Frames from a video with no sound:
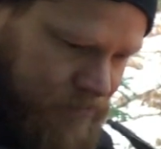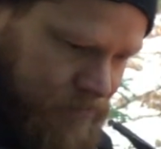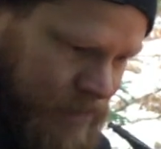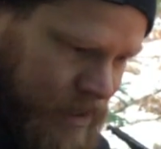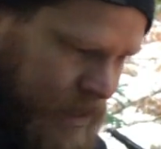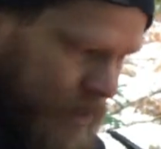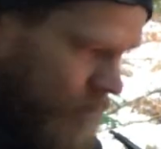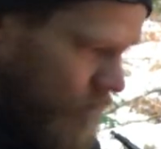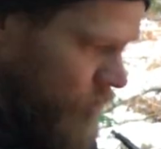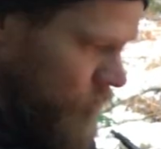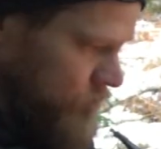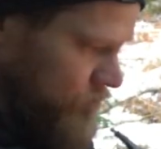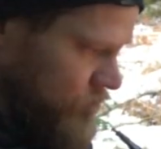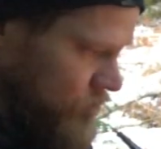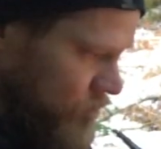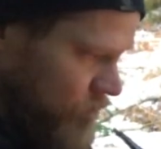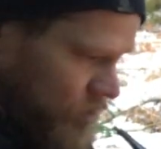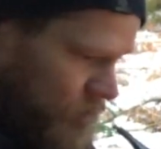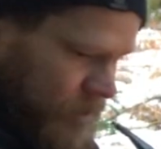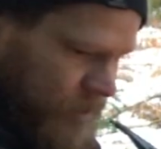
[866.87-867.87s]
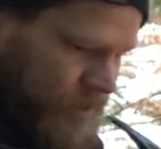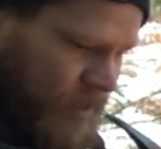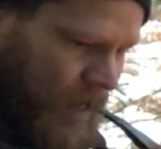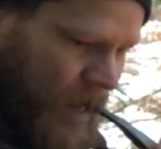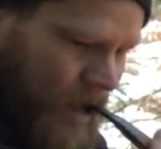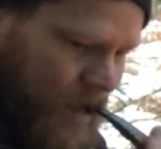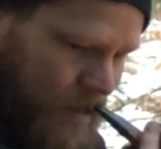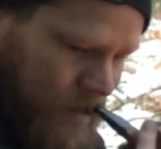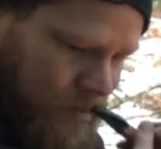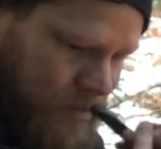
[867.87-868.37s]
making hot chocolate,
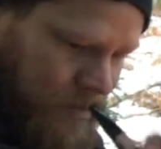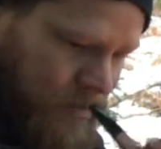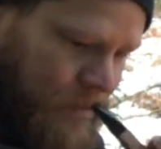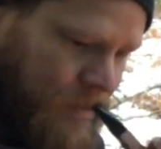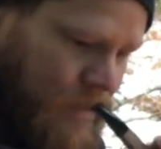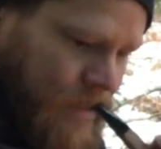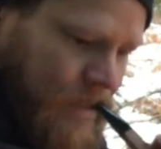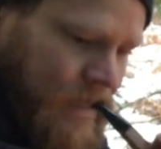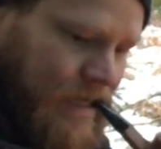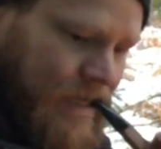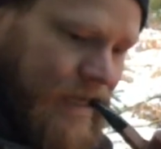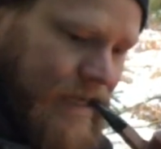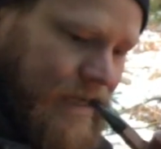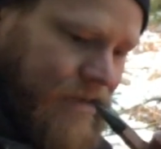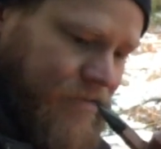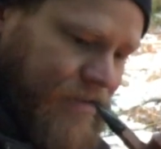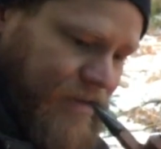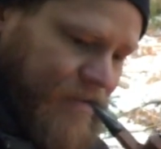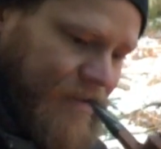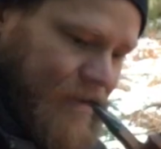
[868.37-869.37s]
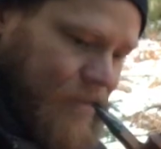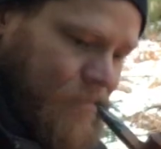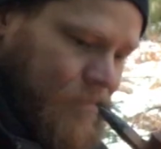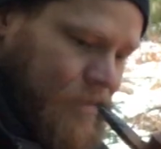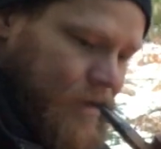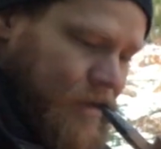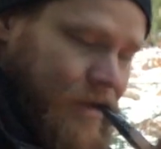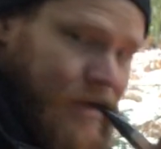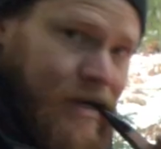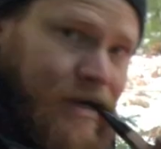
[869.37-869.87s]
having some